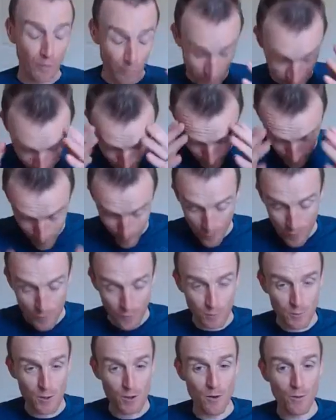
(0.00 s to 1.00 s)
Obviously, you're
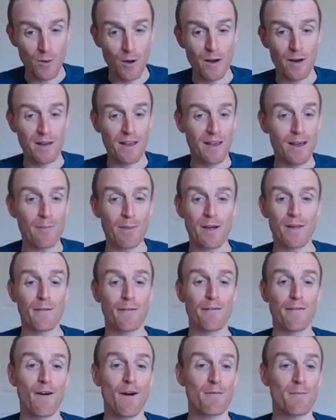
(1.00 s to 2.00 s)
focused when you're working, but in the
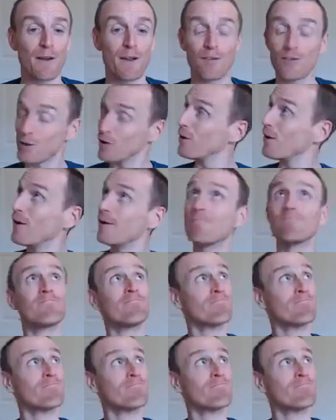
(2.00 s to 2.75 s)
5 minutes you're not,